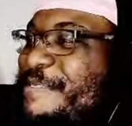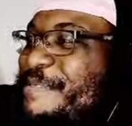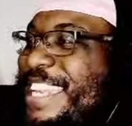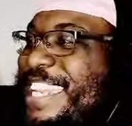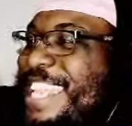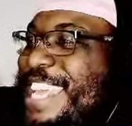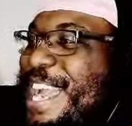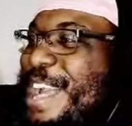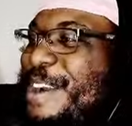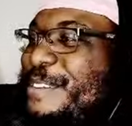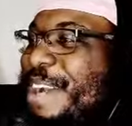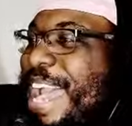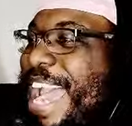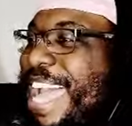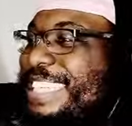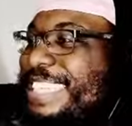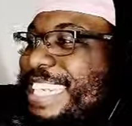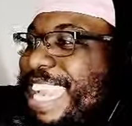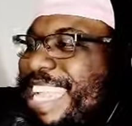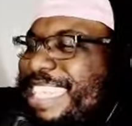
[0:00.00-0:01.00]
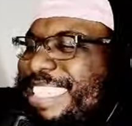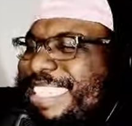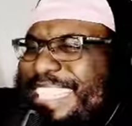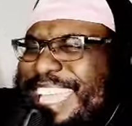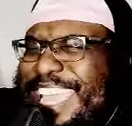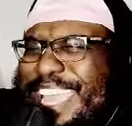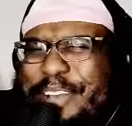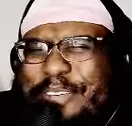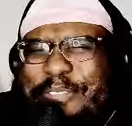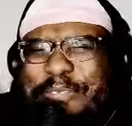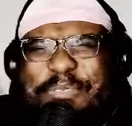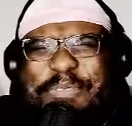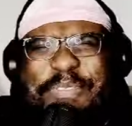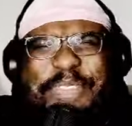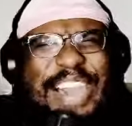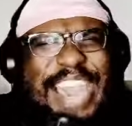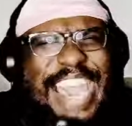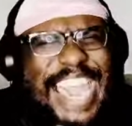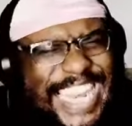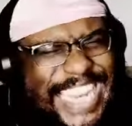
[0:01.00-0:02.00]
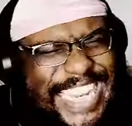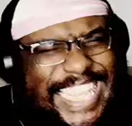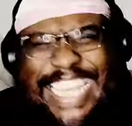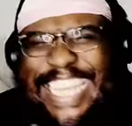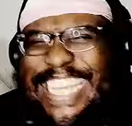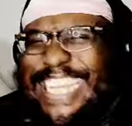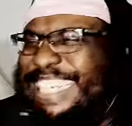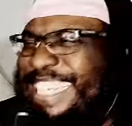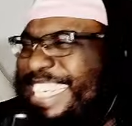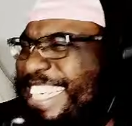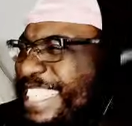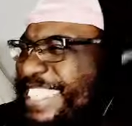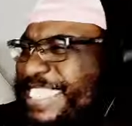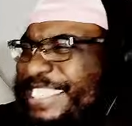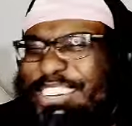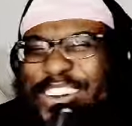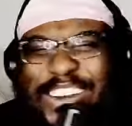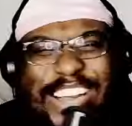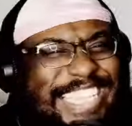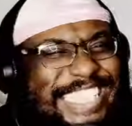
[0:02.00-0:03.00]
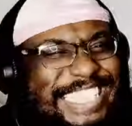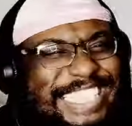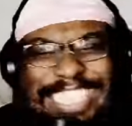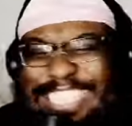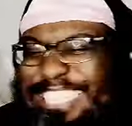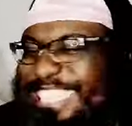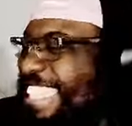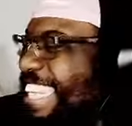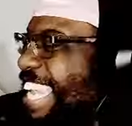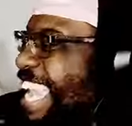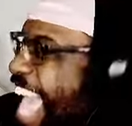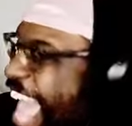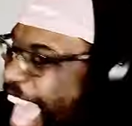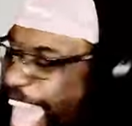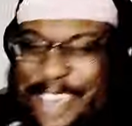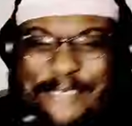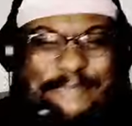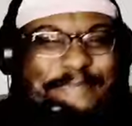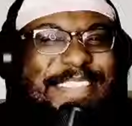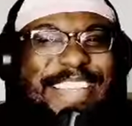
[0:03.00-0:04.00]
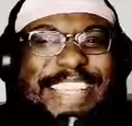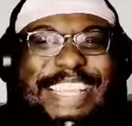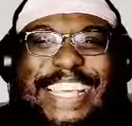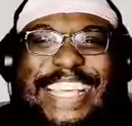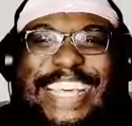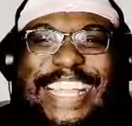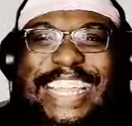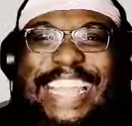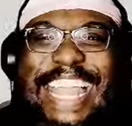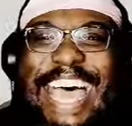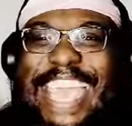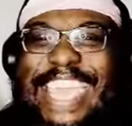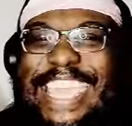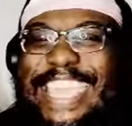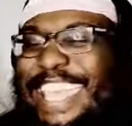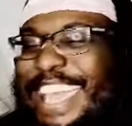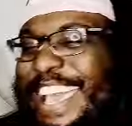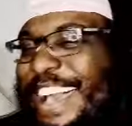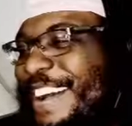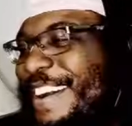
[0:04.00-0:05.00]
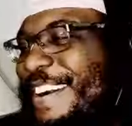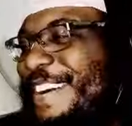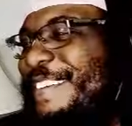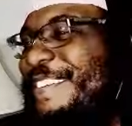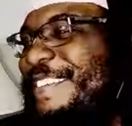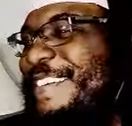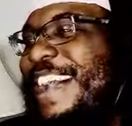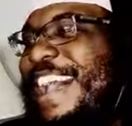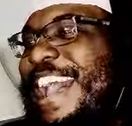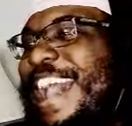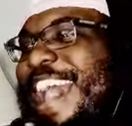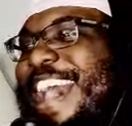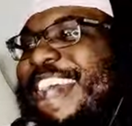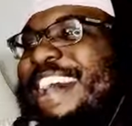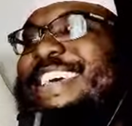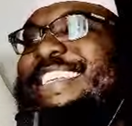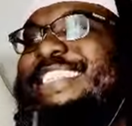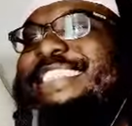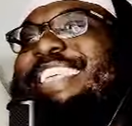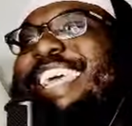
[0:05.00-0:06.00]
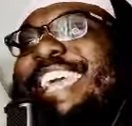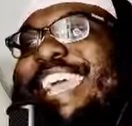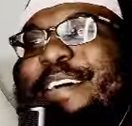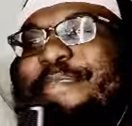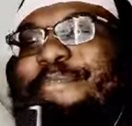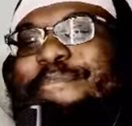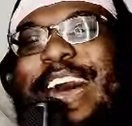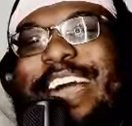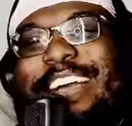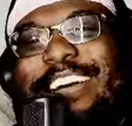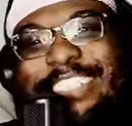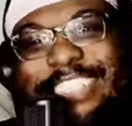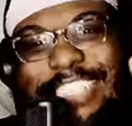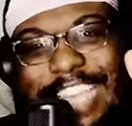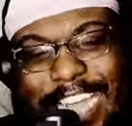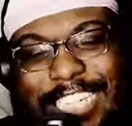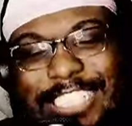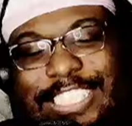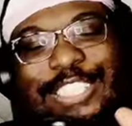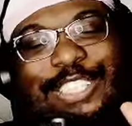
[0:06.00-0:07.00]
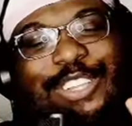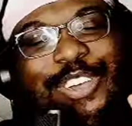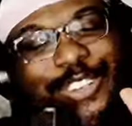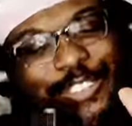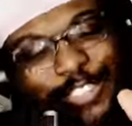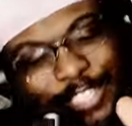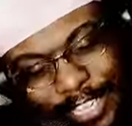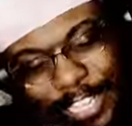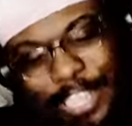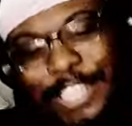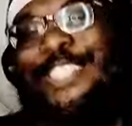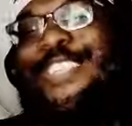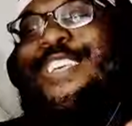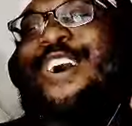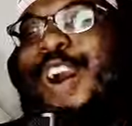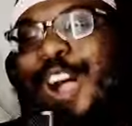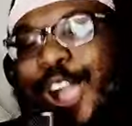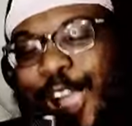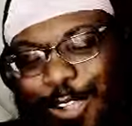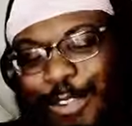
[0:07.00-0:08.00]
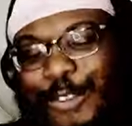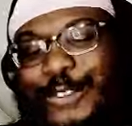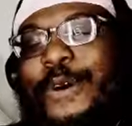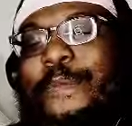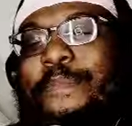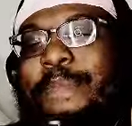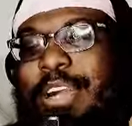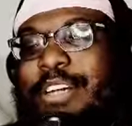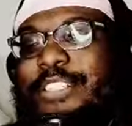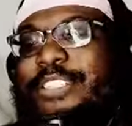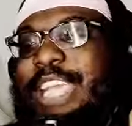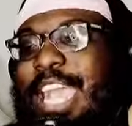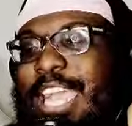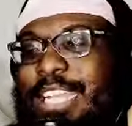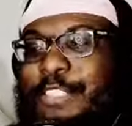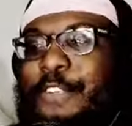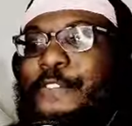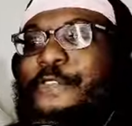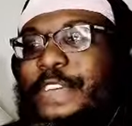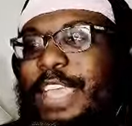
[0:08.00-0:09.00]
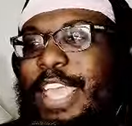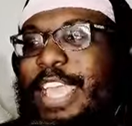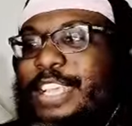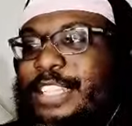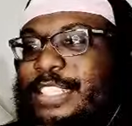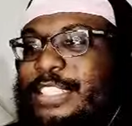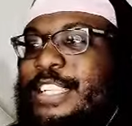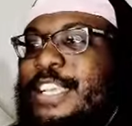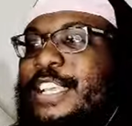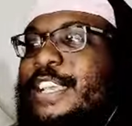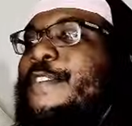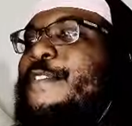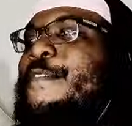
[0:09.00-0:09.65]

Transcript: but then I watched it, I said, what? This joint slap. Like, yo, I understand Michael Jackson, hardcore Michael Jackson fans.